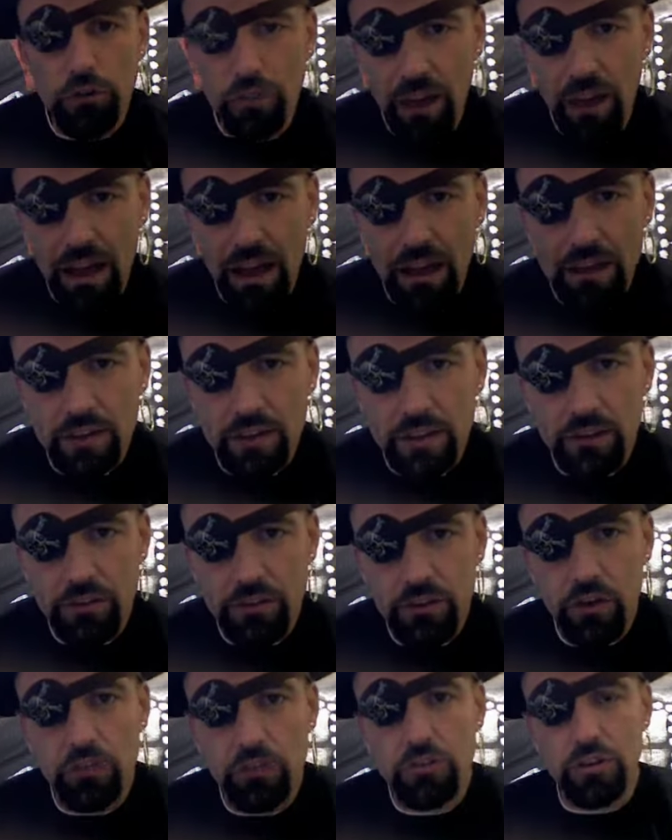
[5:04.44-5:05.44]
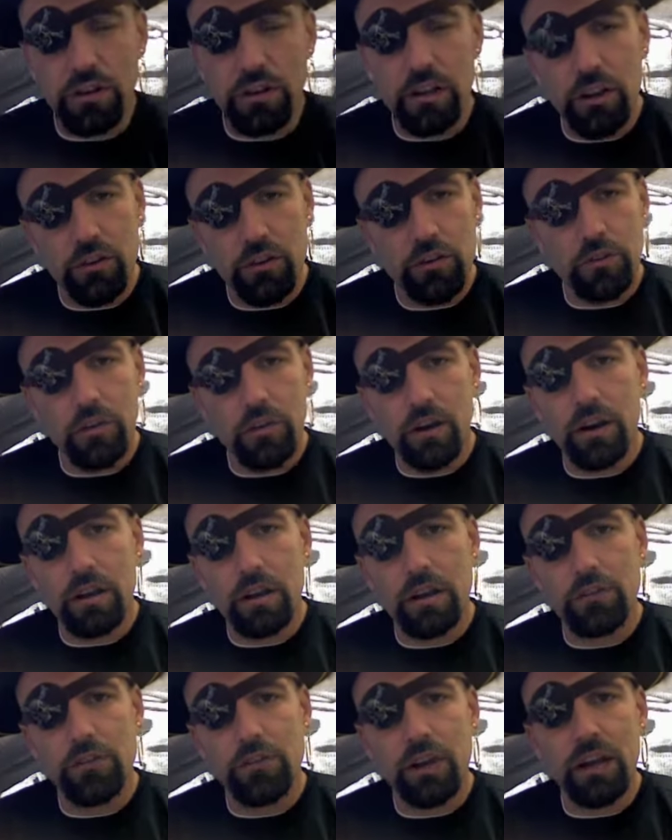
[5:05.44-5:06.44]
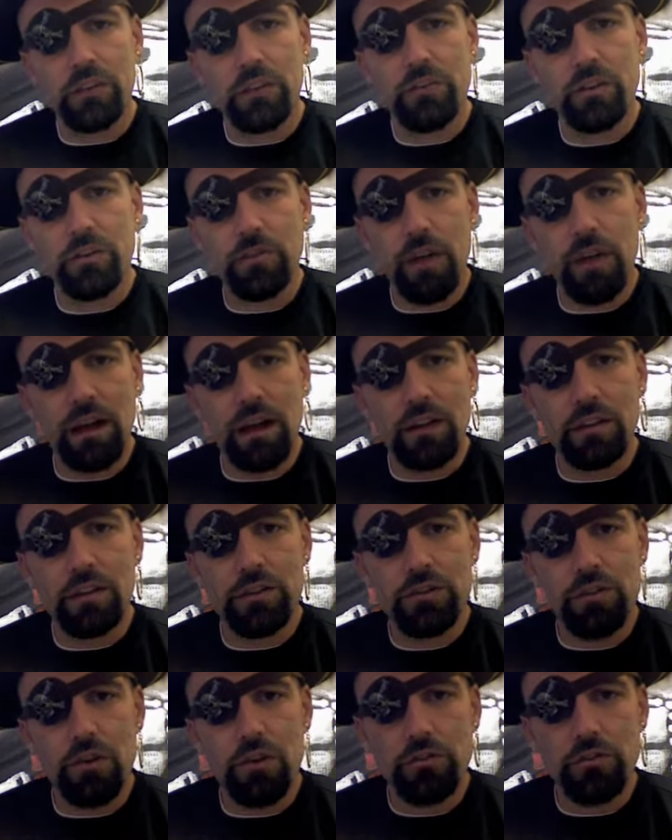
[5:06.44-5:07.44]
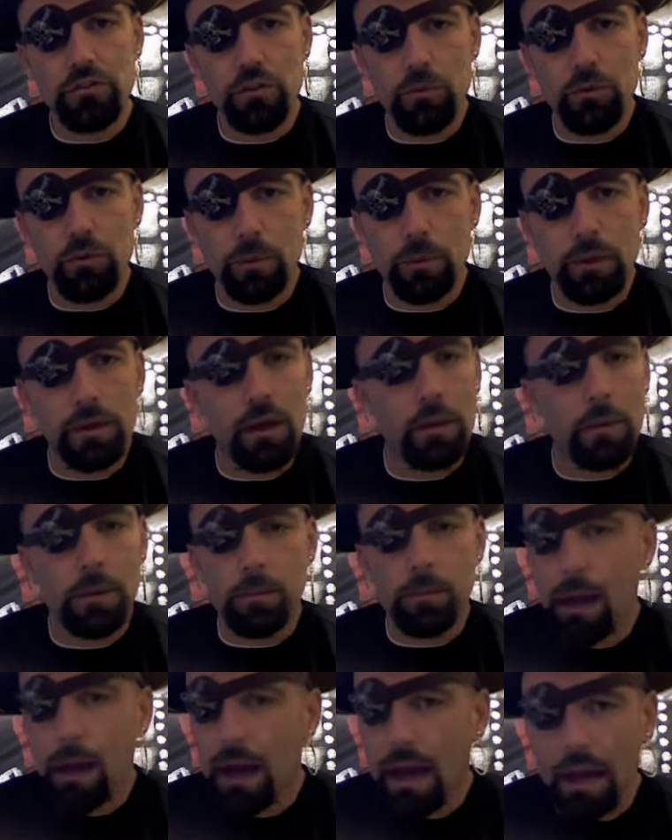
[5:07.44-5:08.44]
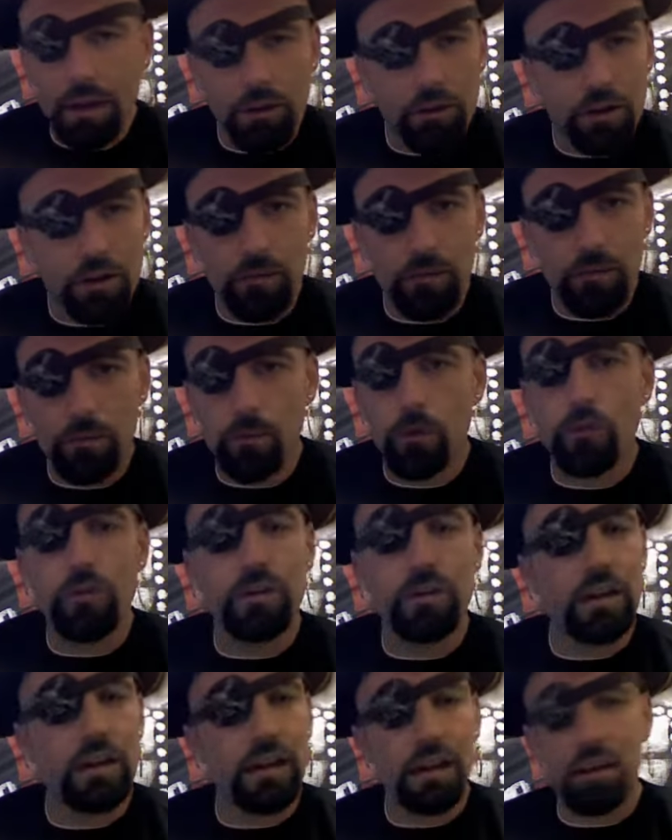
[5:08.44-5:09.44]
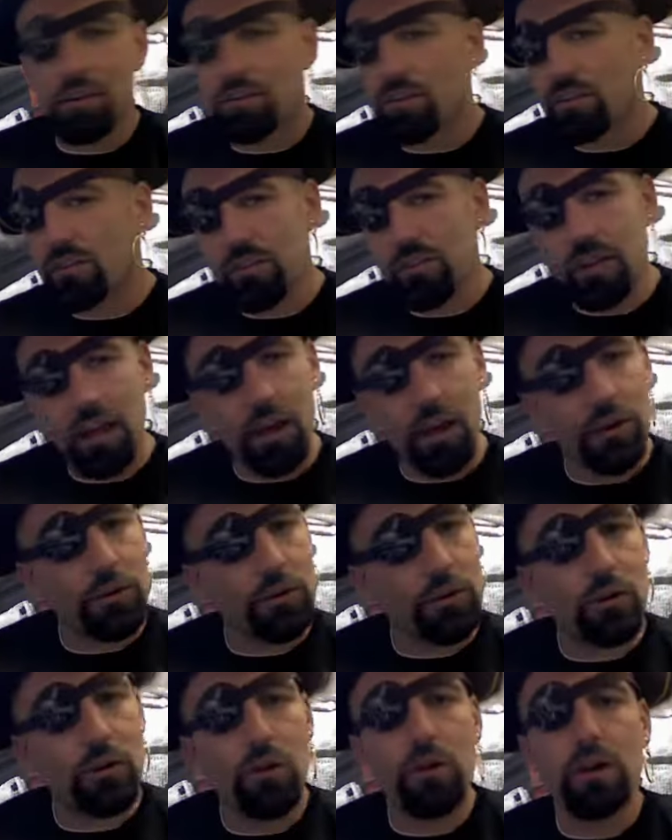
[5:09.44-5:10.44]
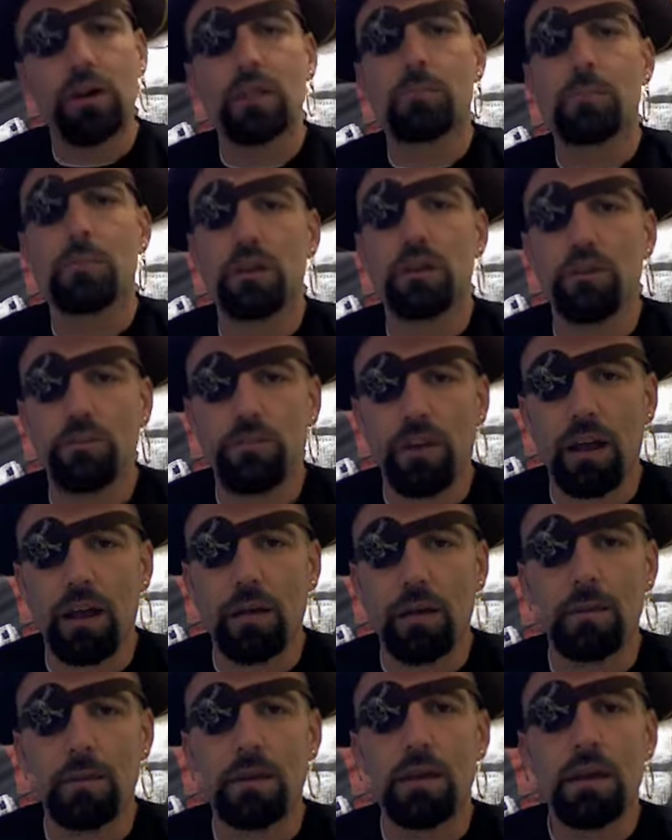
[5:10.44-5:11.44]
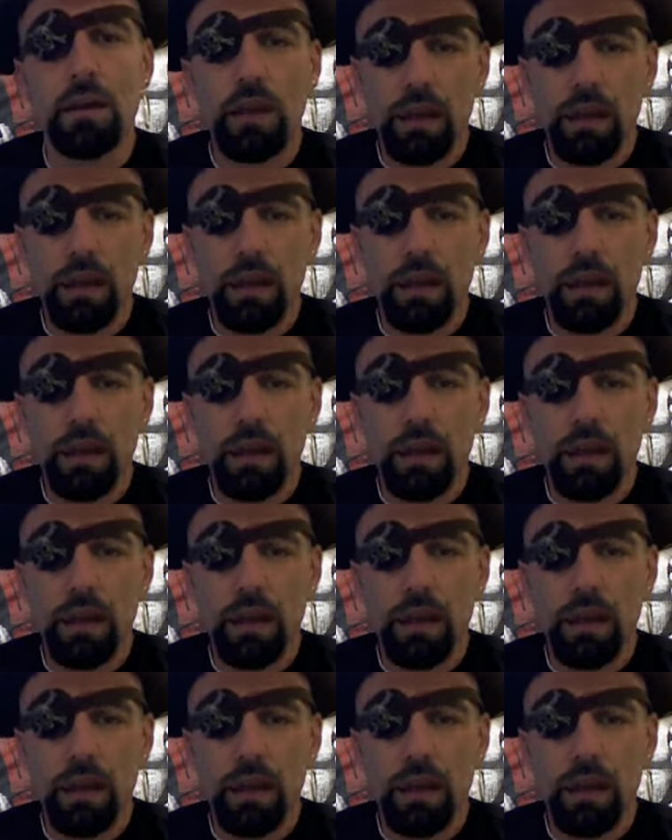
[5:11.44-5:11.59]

faculty associate. There's a very good chance your faculty associate will be coming by during the move-in day just to see how you're going and meet your family.